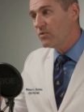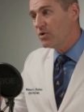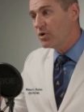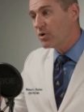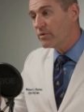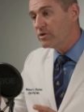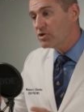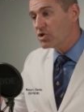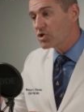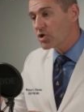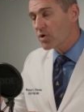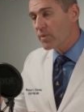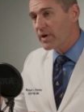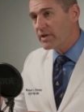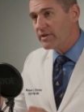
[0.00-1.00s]
you're
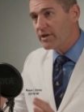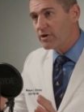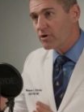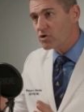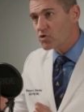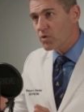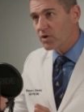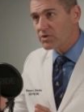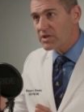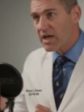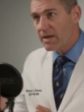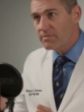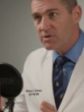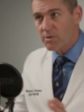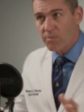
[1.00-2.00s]
ensuring that your drill
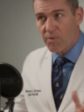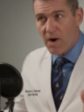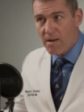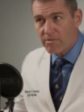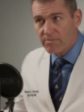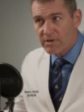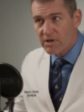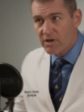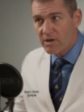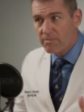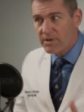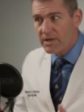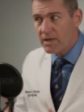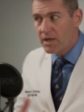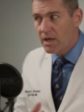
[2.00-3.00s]
times are probably going to
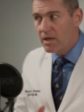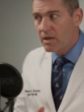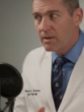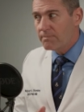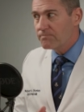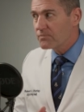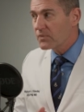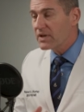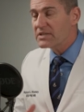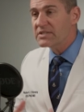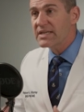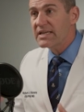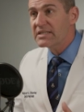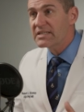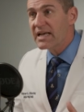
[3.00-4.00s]
be, let's
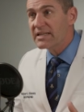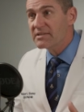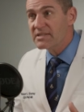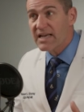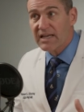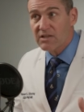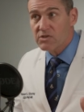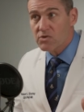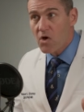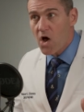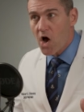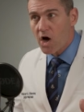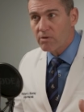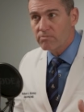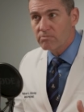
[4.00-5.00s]
say, 10 seconds
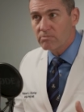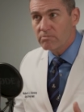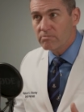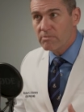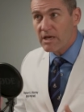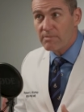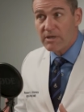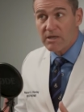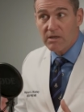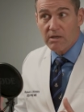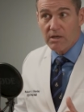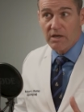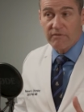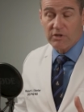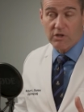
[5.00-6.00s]
long, maybe
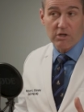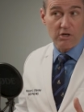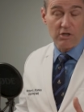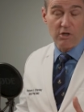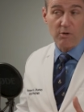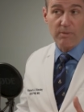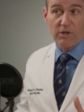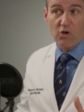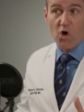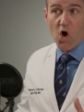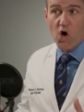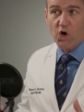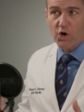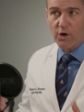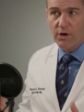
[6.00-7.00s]
even a little, a little bit
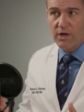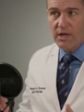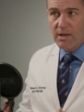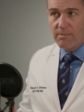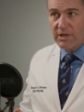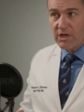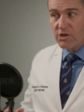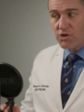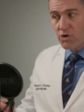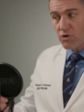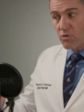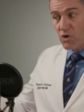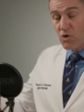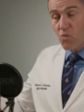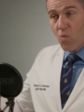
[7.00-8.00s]
longer, because
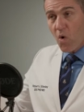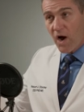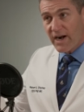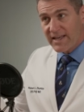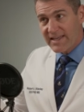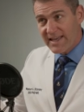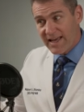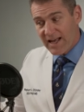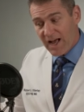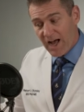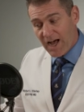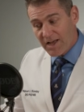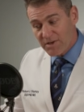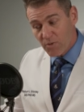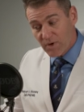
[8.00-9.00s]
you you want to get
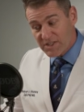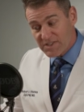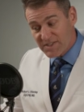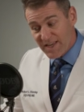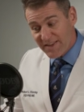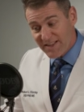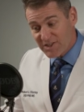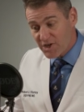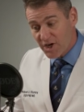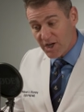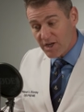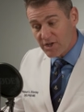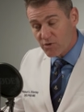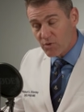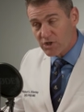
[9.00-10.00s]
on, you want to stay on that
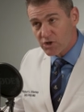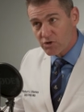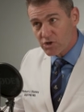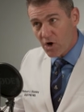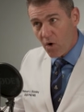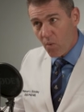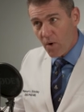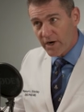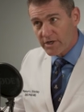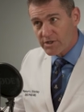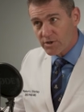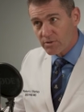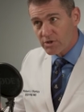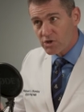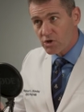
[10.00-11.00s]
target, and what you don't want to
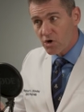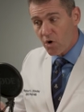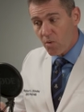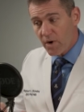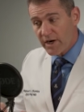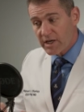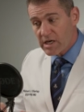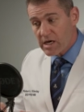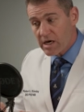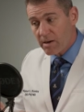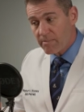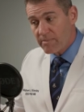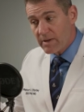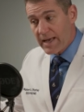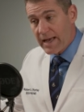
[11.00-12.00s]
do is you don't want to
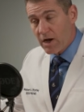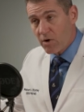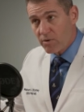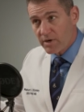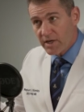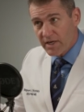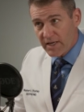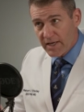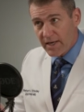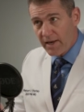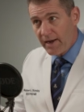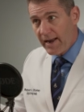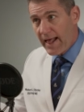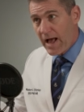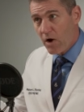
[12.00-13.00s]
come out and
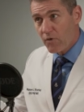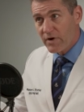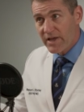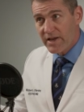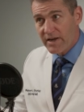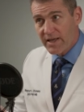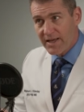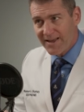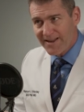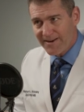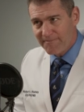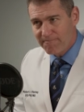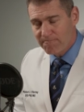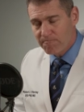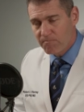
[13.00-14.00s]
in, out and
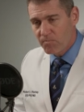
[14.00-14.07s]
in.